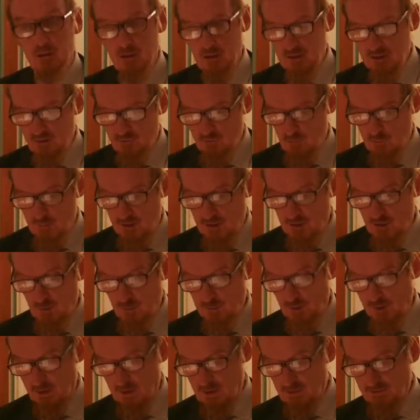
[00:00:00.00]
In his
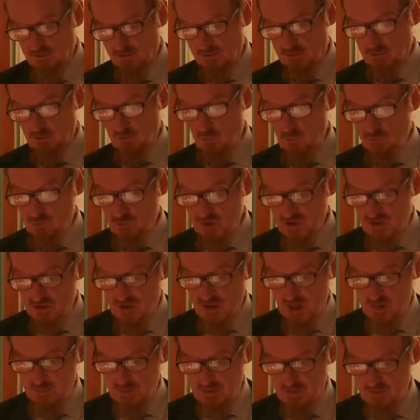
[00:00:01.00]
remarkable article, The
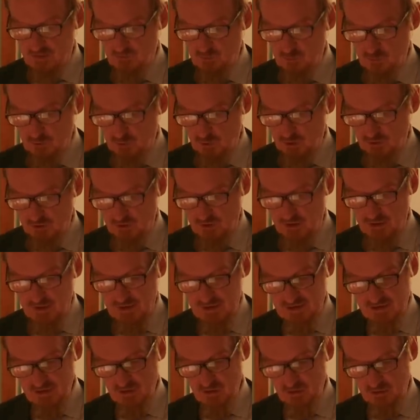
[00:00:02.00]
Reshaping of Moroccan
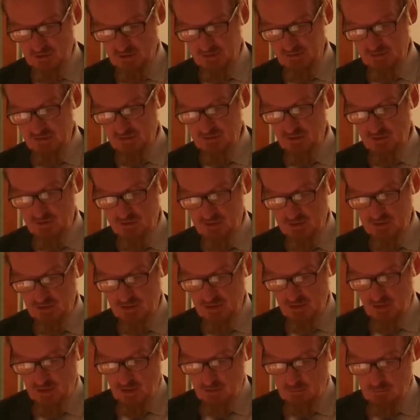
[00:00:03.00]
National Identity,
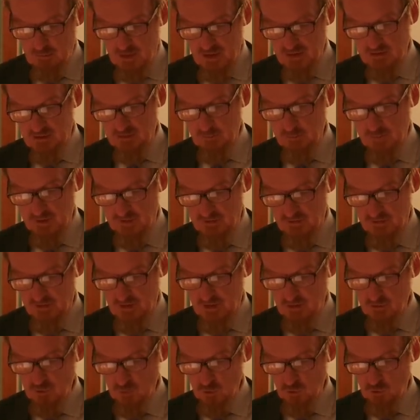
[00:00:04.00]
Michael Ben
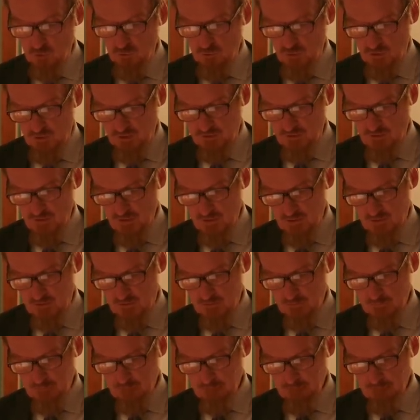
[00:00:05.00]
Saadoun writes
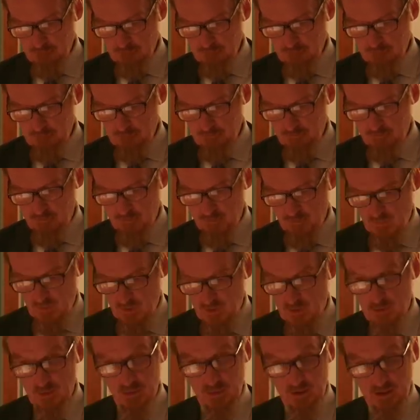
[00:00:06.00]
this:
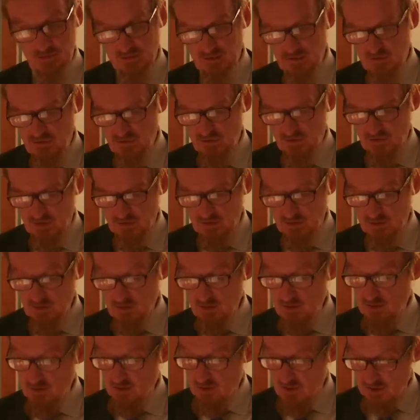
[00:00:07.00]
Hassan II
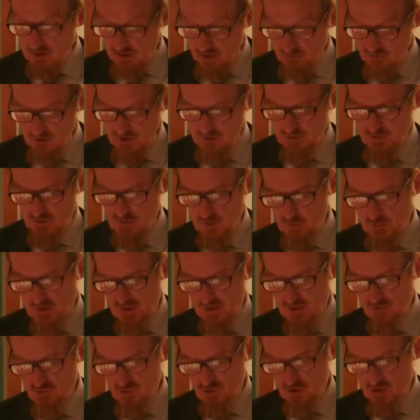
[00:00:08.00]
encouraged the
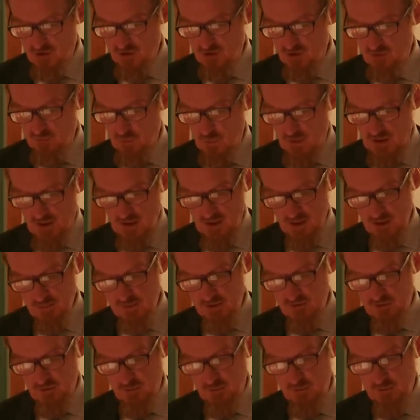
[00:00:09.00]
penetration of
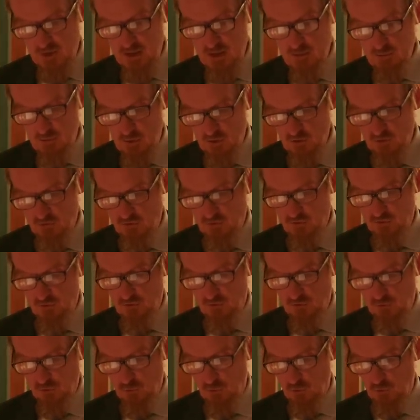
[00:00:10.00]
Wahhabism in mosques and
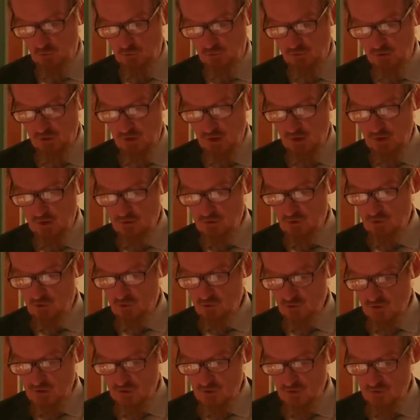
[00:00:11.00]
schools to
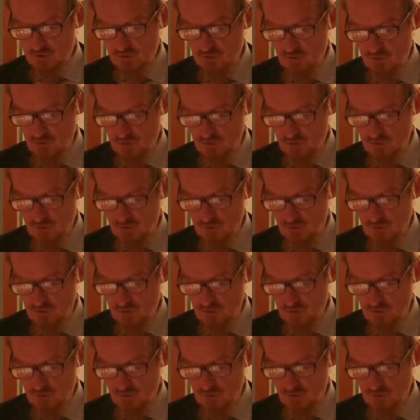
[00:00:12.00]
strengthen